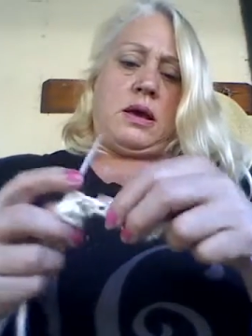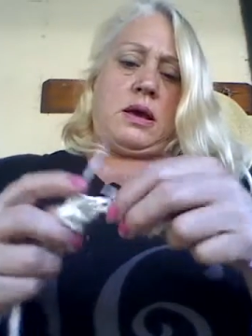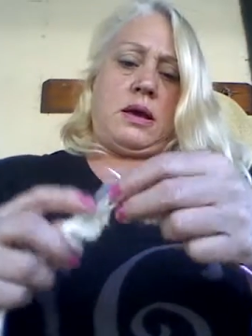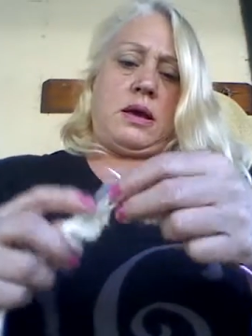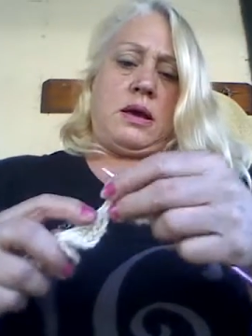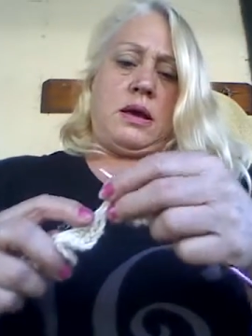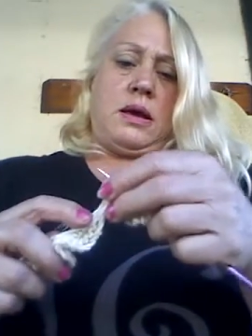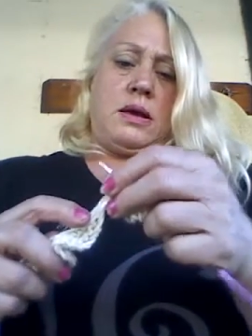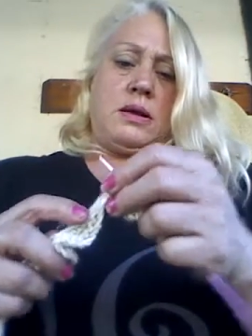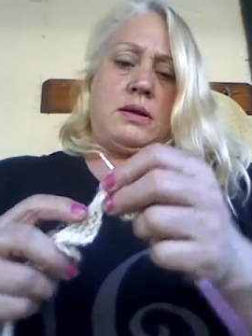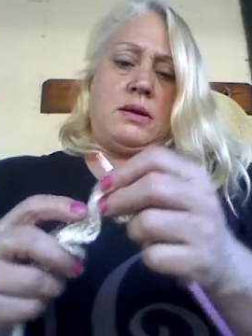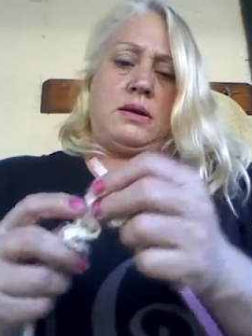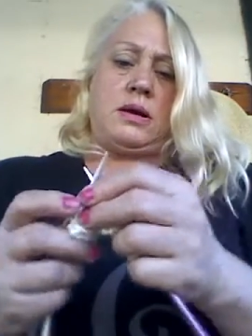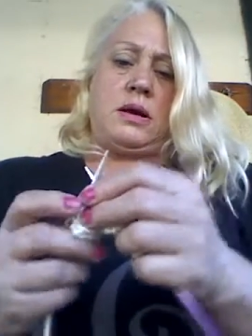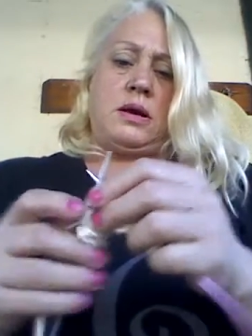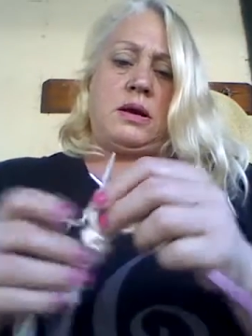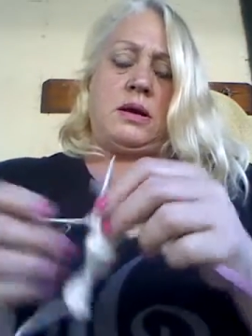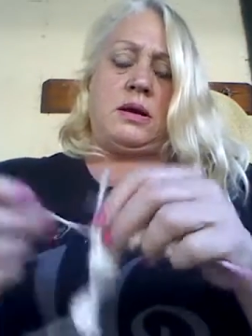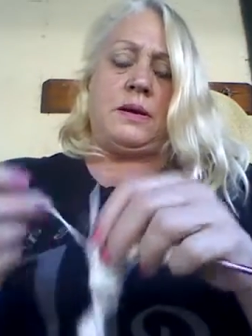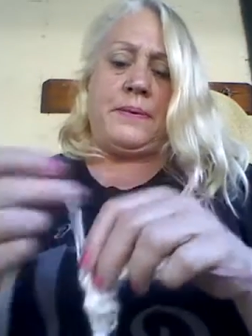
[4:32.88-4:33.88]
and
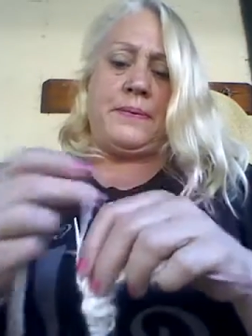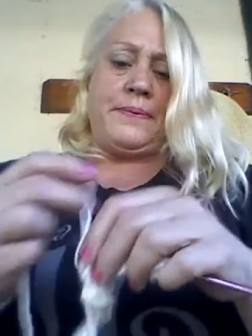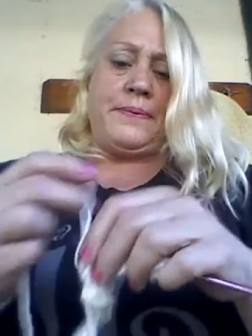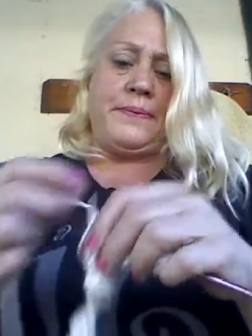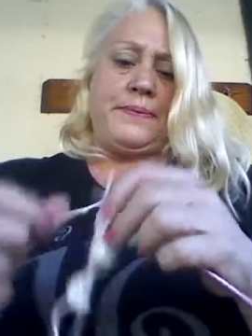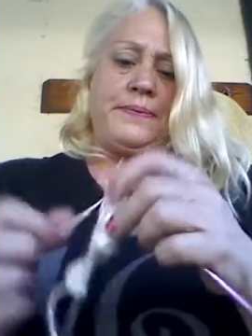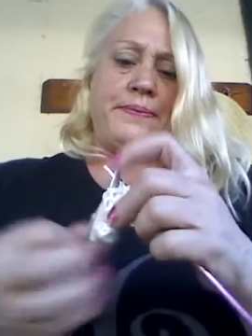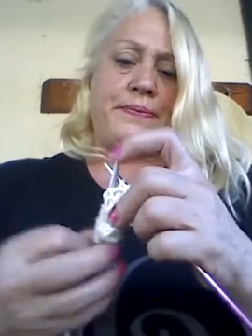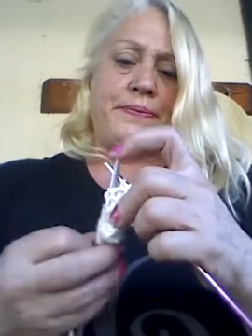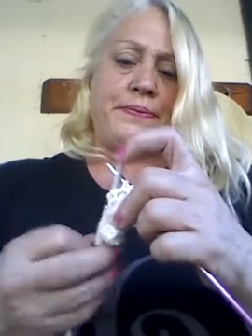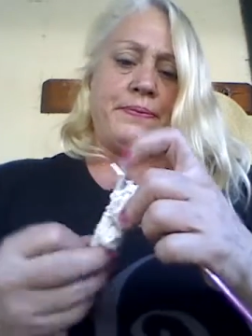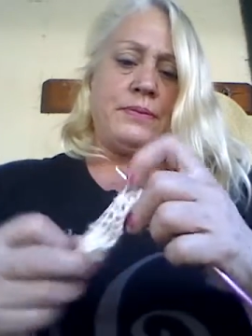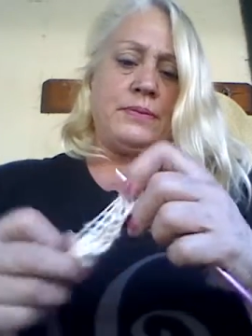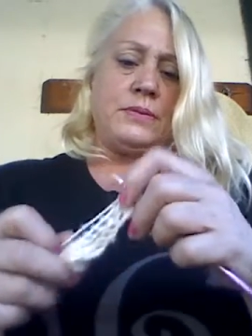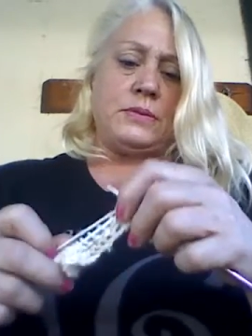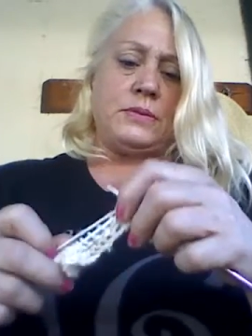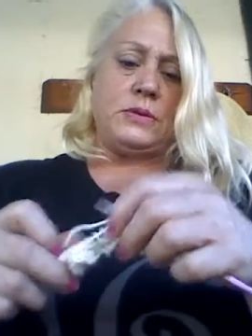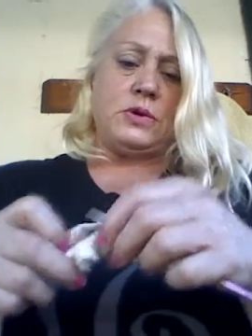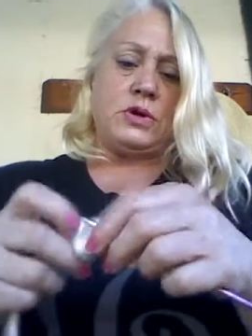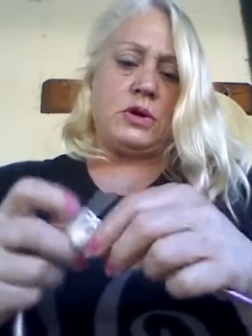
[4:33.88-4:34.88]

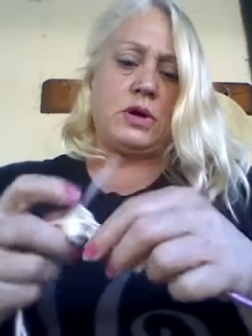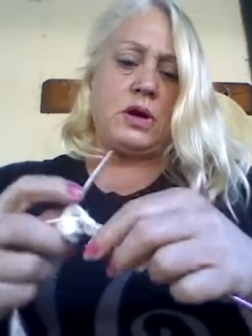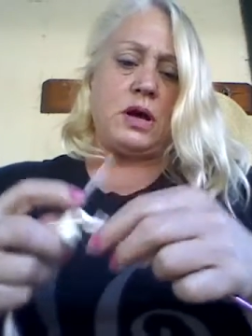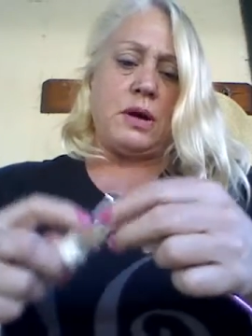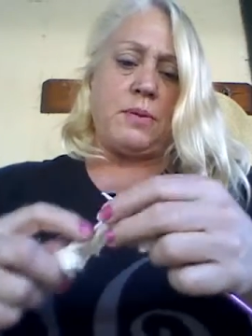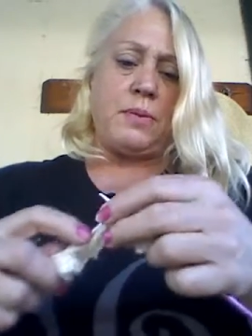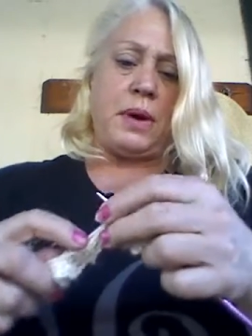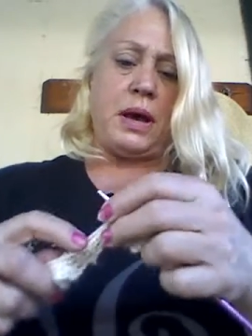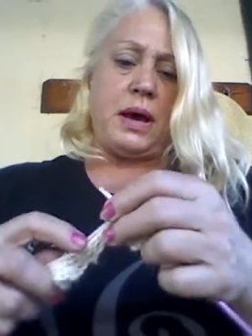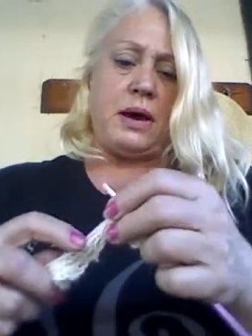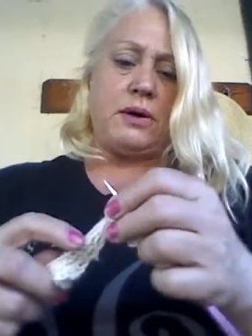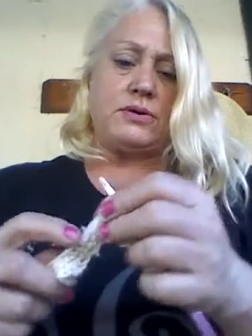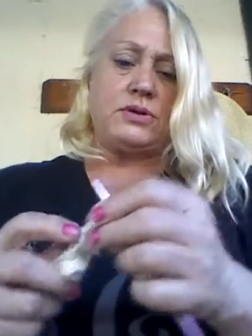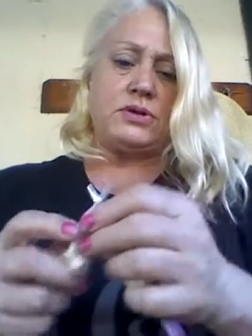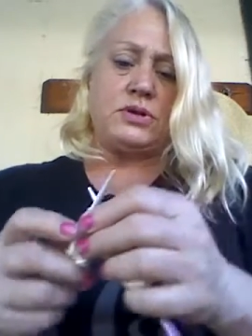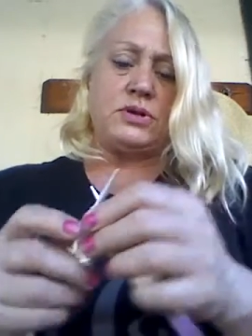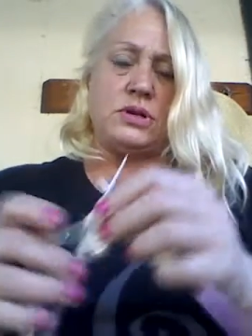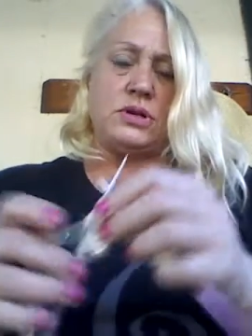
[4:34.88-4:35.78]
look up how to